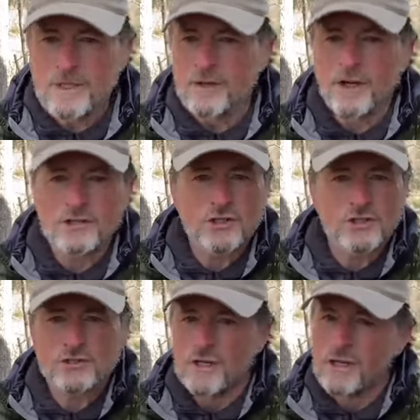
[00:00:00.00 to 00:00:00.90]
they're
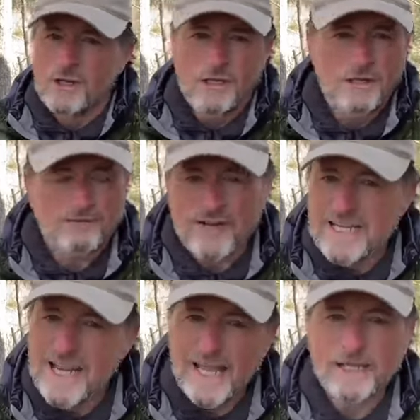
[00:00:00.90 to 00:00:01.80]
just
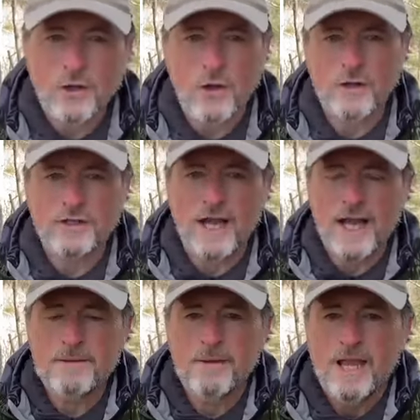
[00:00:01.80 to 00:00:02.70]
frenetic all the
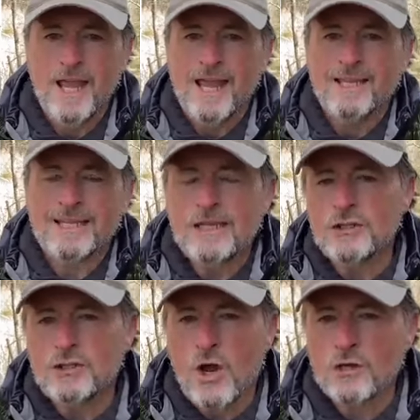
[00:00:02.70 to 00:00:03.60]
time, take
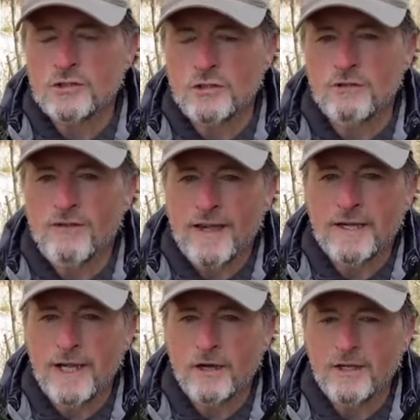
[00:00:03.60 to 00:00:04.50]
your dog to your
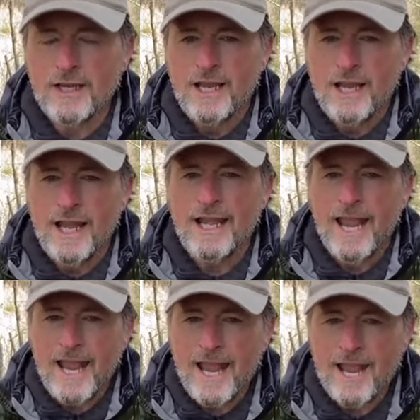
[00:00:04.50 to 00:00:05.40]
veterinarian and
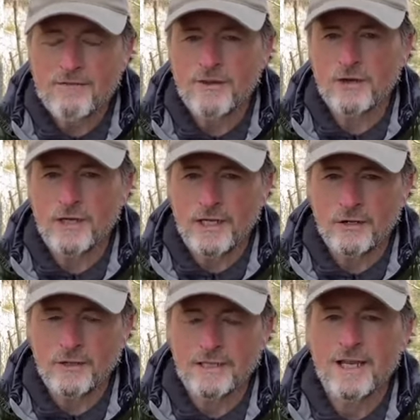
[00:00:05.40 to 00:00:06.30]
have their
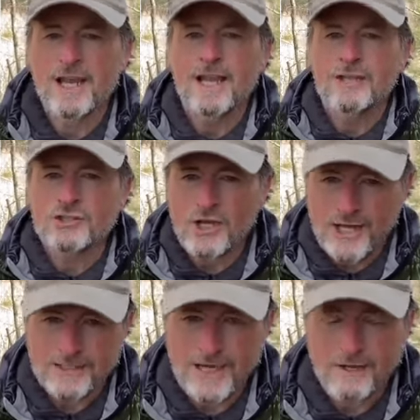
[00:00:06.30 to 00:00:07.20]
hearing
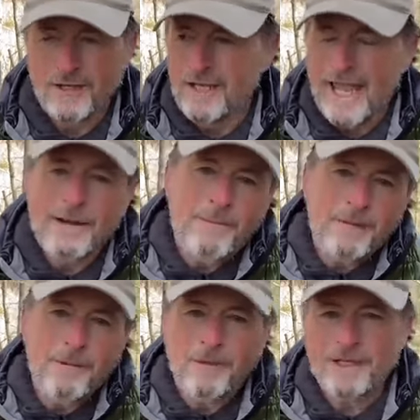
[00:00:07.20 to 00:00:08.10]
checked out. At a
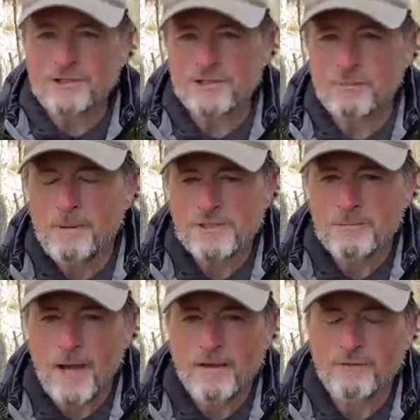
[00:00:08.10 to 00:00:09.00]
minimum, at least it's a peace
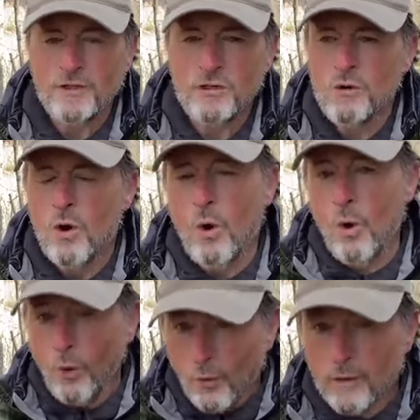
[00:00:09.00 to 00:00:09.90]
of mind for you,
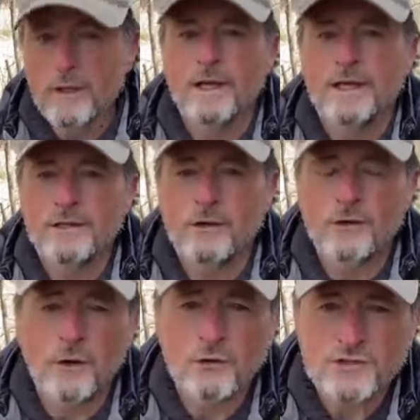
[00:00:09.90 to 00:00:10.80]
or, you know,
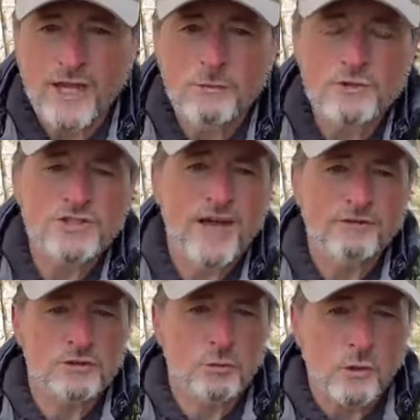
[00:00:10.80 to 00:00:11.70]
the old saying, which
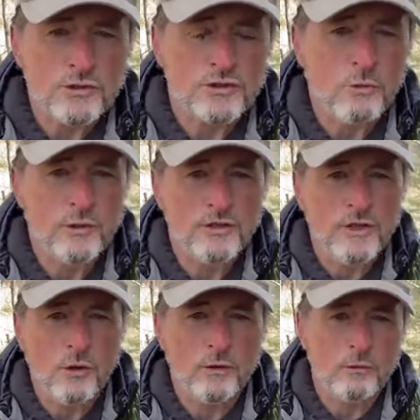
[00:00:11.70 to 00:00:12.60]
devil's worse, the one you
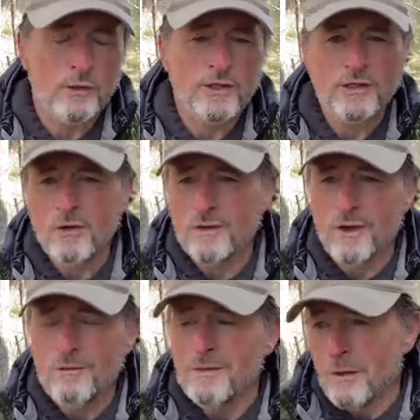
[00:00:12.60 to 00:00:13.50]
know or the one you don't
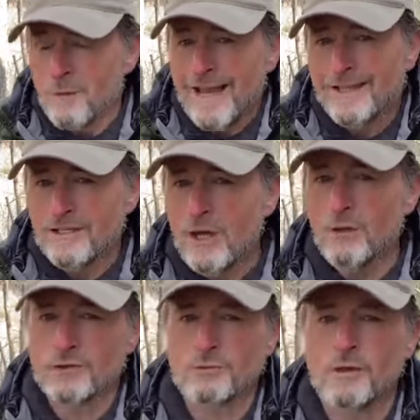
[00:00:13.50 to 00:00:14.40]
know. Well, now you
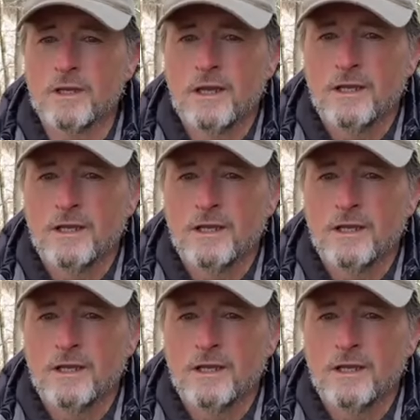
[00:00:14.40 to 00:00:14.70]
know this one.